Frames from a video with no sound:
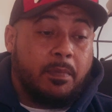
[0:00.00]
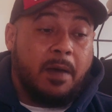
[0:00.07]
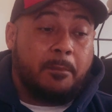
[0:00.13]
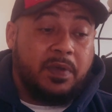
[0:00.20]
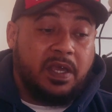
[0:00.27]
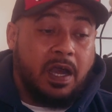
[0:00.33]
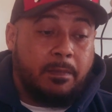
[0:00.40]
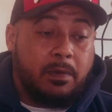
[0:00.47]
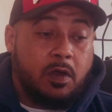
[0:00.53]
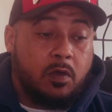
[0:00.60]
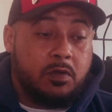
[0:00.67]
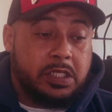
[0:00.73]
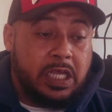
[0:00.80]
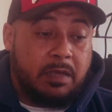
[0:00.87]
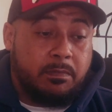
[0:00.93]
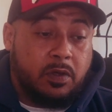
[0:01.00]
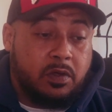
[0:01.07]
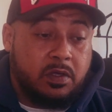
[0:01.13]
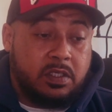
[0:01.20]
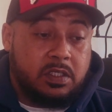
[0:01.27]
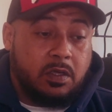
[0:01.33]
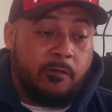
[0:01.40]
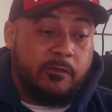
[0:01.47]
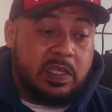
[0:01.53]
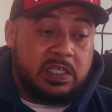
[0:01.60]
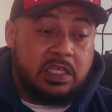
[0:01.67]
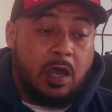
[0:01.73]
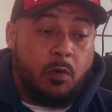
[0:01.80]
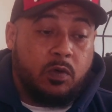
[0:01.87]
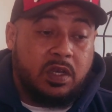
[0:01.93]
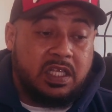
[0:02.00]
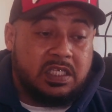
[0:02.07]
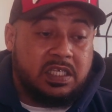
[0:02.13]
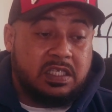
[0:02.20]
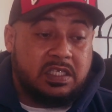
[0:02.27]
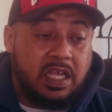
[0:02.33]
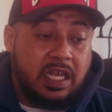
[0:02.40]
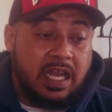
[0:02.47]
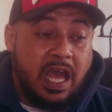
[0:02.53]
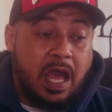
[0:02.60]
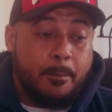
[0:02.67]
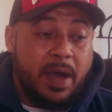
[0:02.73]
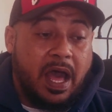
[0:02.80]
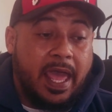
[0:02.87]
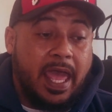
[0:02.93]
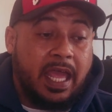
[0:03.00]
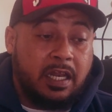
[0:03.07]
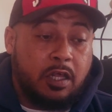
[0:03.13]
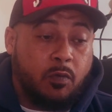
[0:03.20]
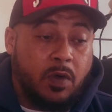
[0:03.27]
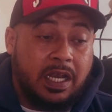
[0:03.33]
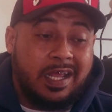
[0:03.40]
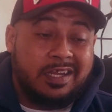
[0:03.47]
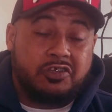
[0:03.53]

But big up Koj because obviously I wouldn't just say that about anyone.